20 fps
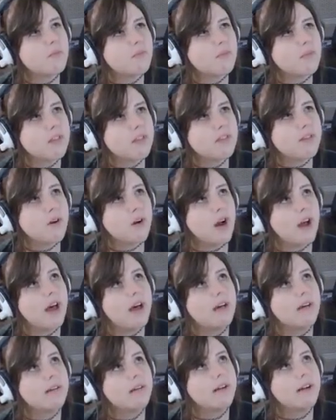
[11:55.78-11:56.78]
Sora,
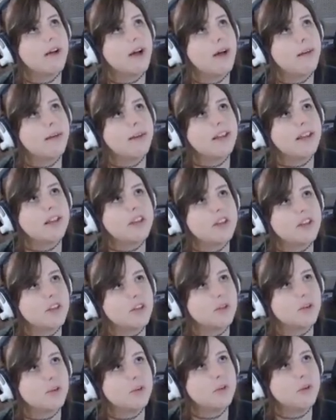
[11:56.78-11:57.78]
I'm gonna need
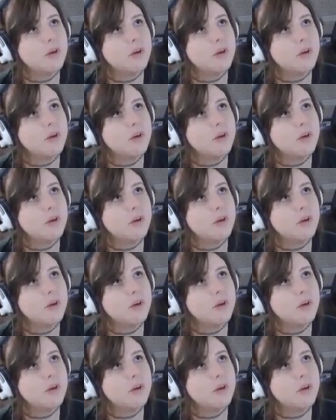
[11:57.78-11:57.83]
you.